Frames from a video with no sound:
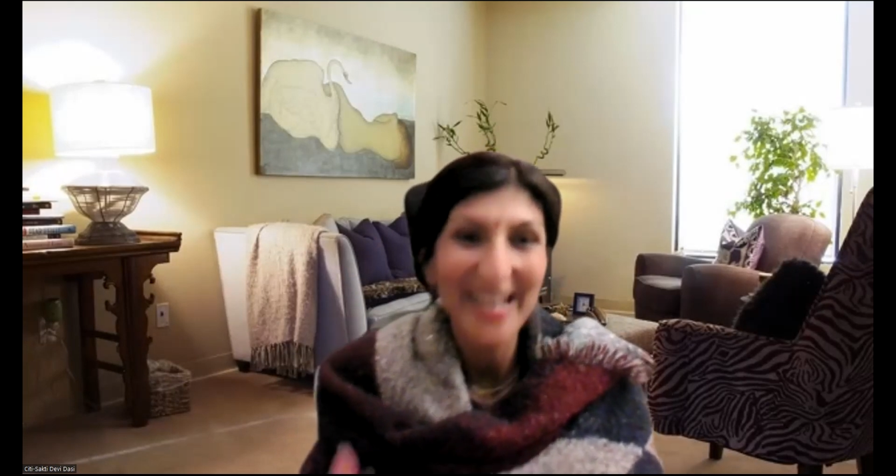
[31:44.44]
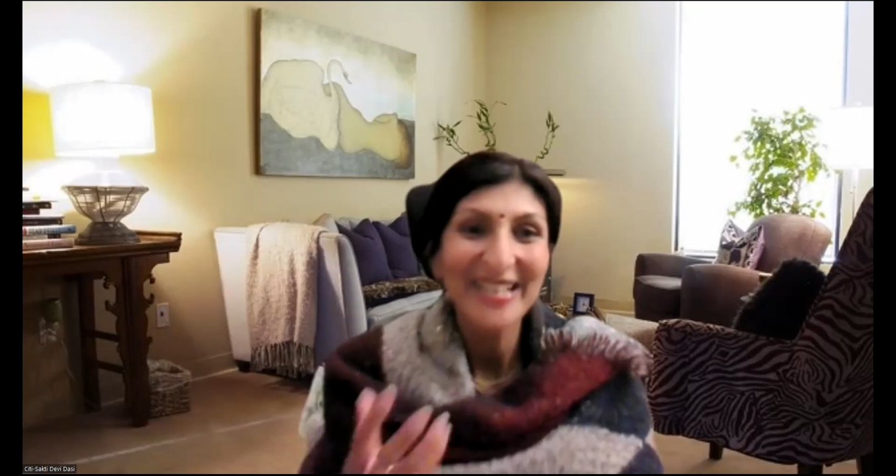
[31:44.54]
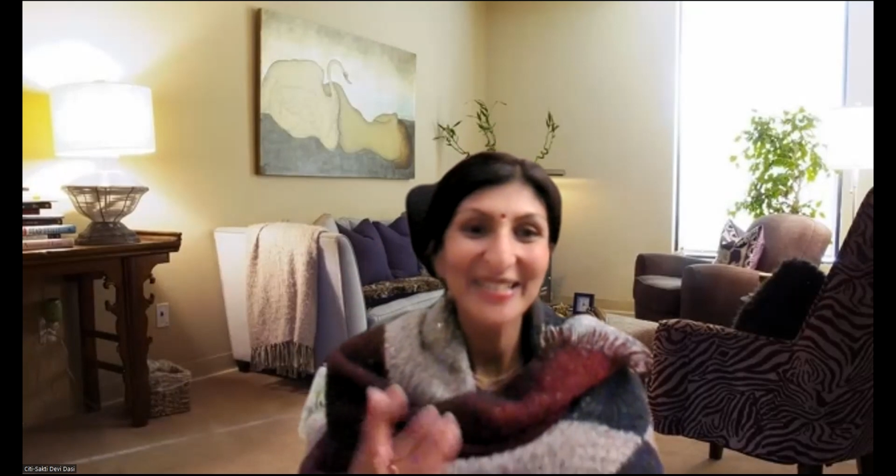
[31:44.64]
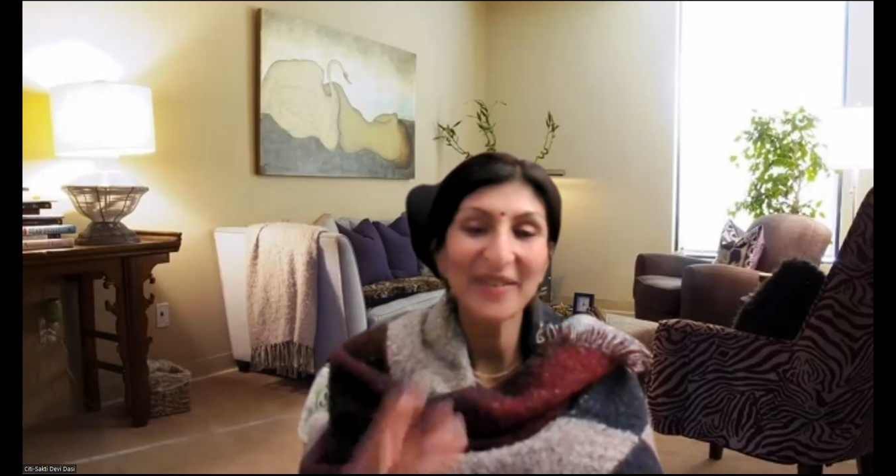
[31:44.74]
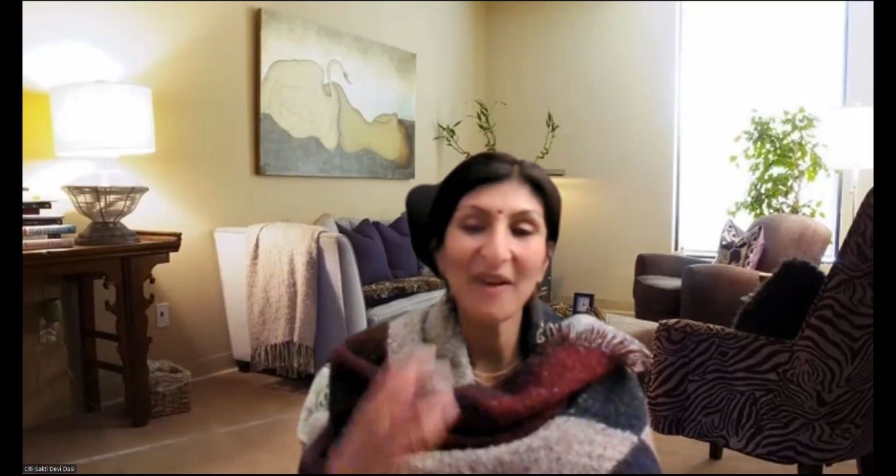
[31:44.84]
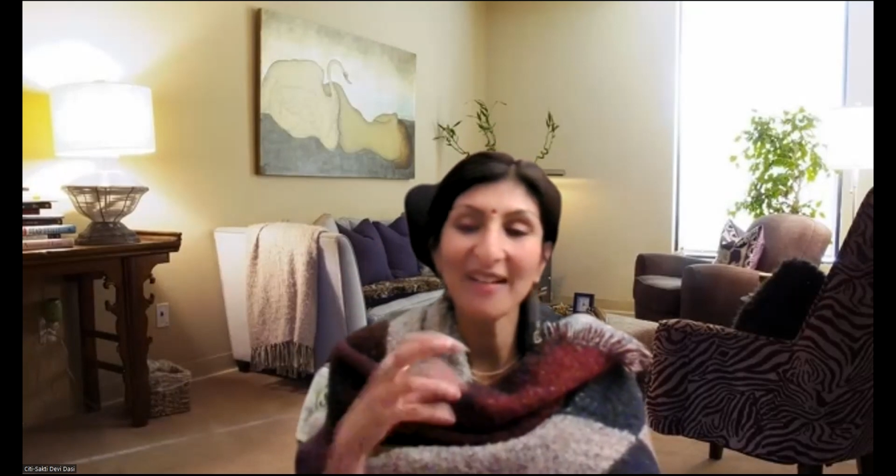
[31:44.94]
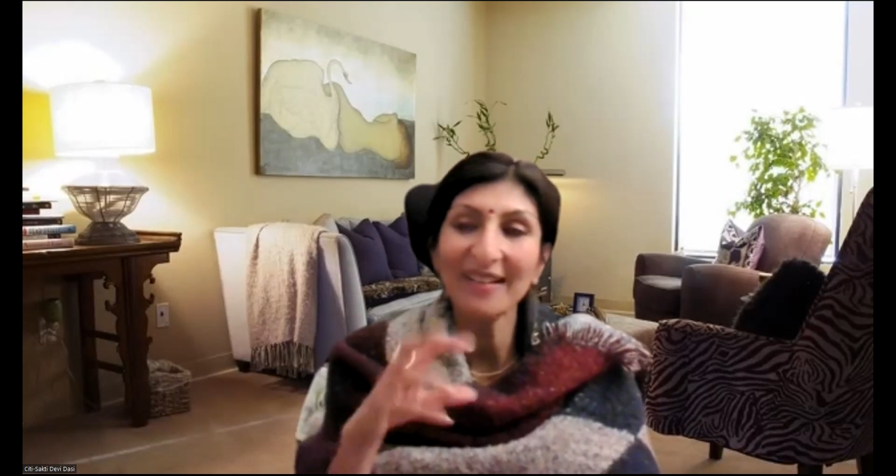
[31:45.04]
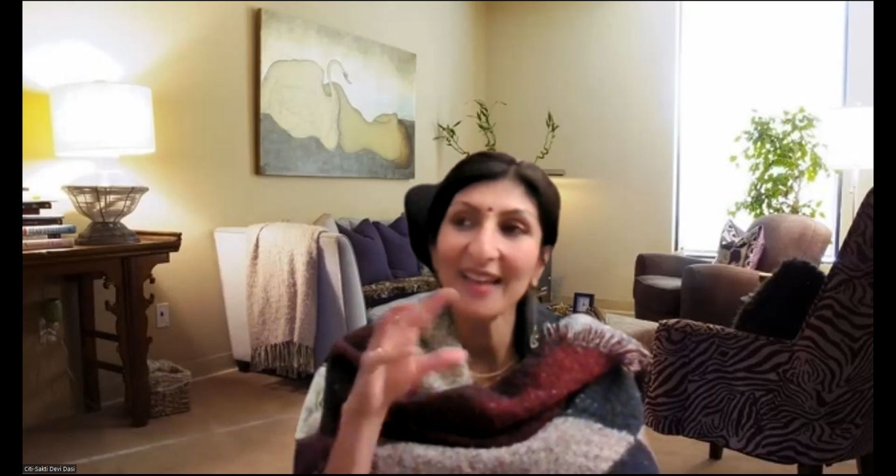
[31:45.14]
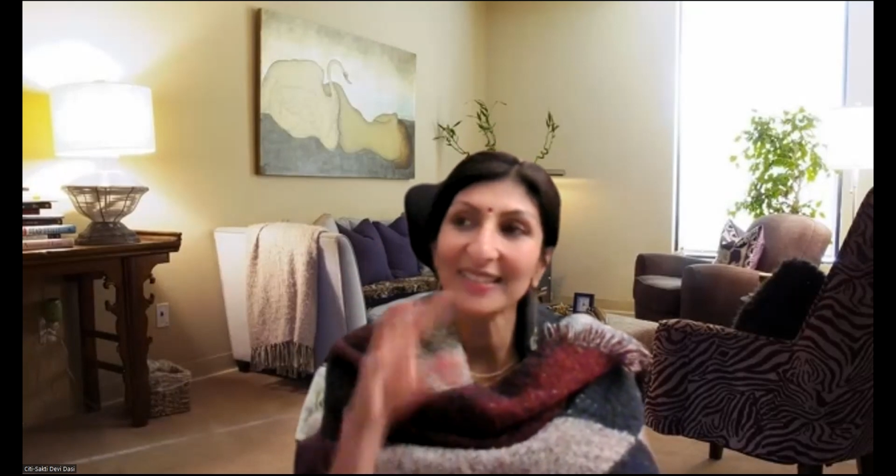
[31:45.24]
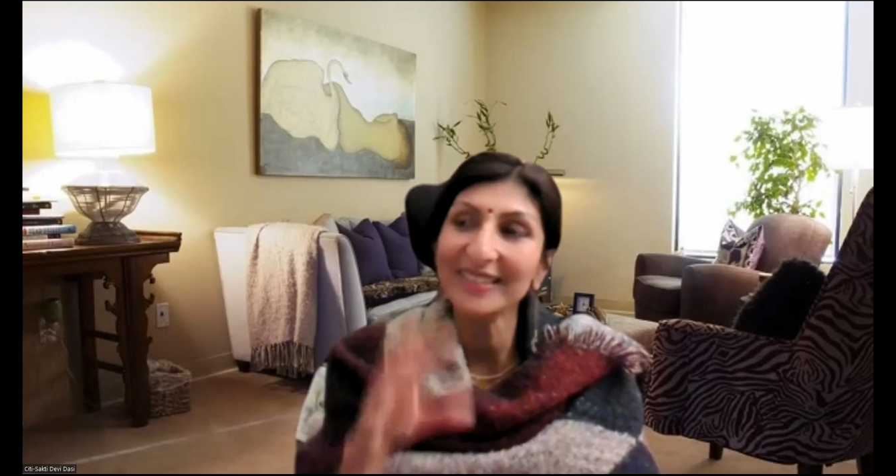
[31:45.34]
So I'd
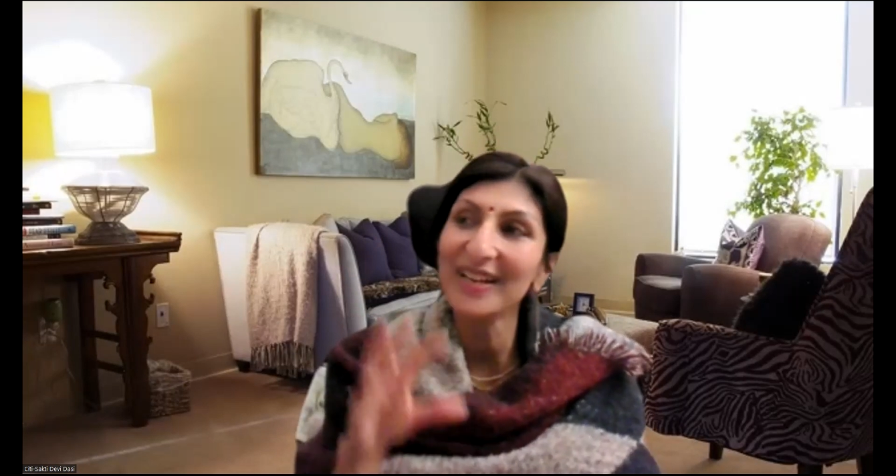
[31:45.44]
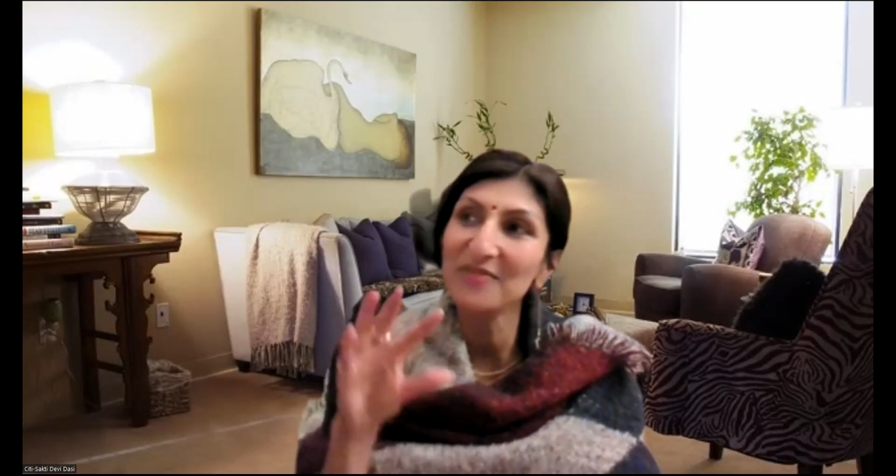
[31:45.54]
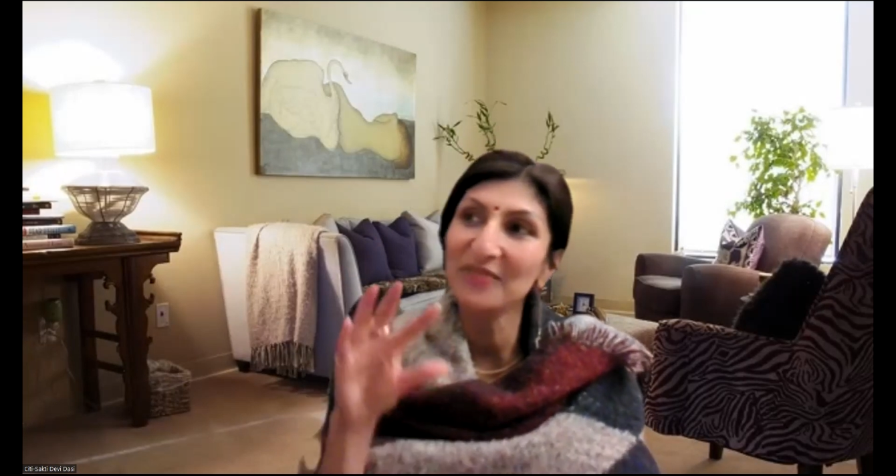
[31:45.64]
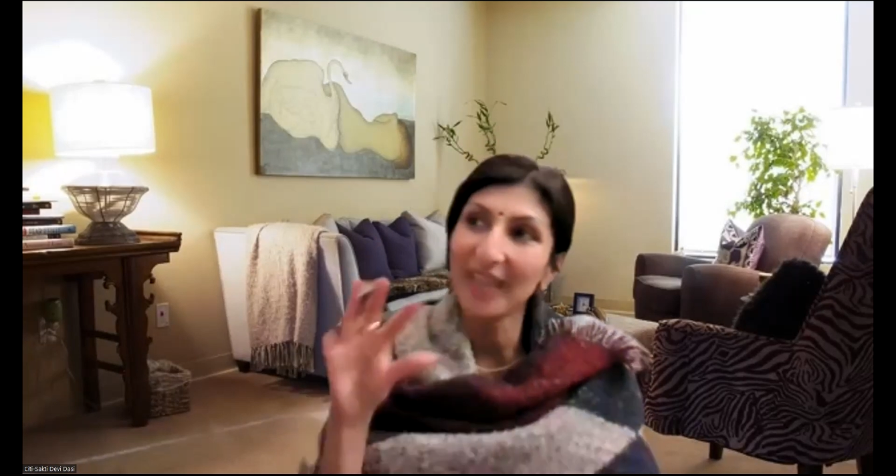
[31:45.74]
like to kind of